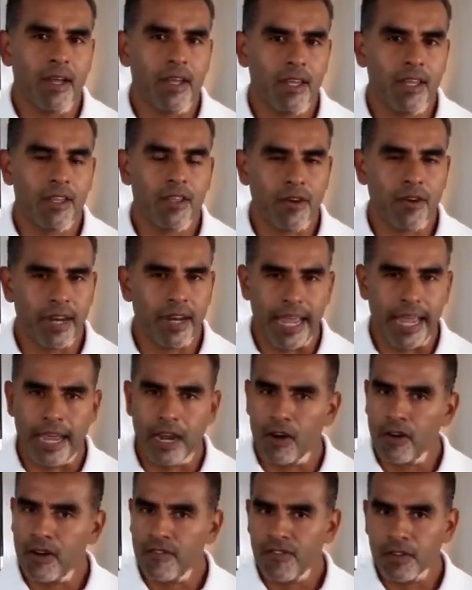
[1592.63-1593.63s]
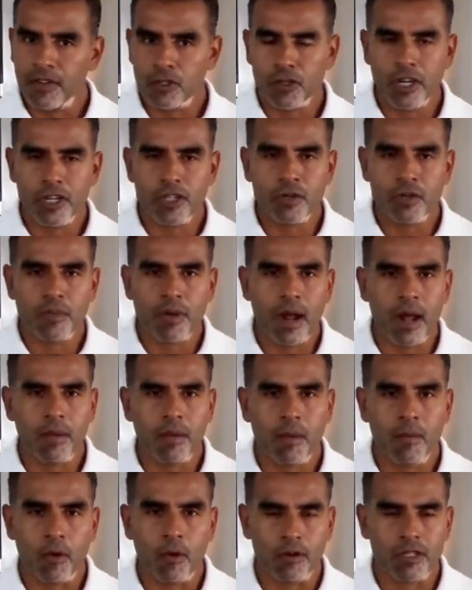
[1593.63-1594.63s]
either an air infiltration
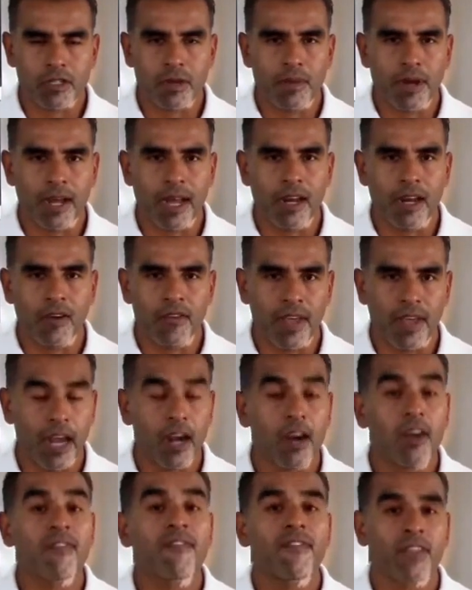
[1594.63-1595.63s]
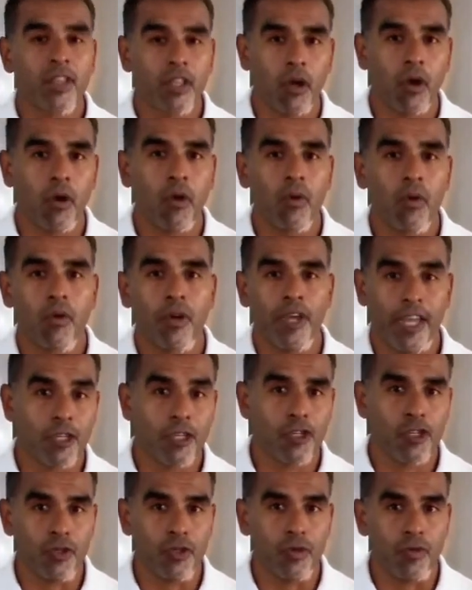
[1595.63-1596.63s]
problem or some kind of airflow
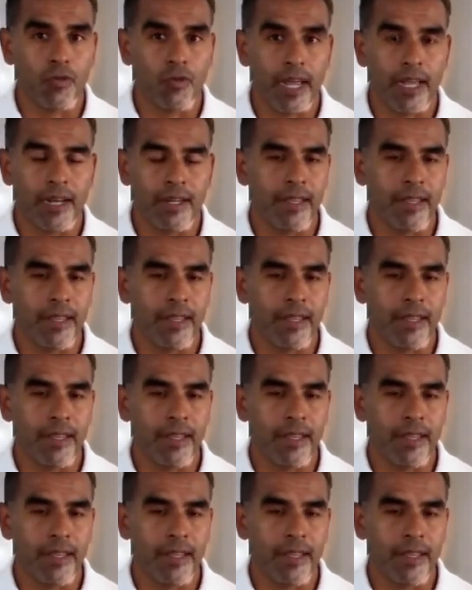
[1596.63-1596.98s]
issue, right?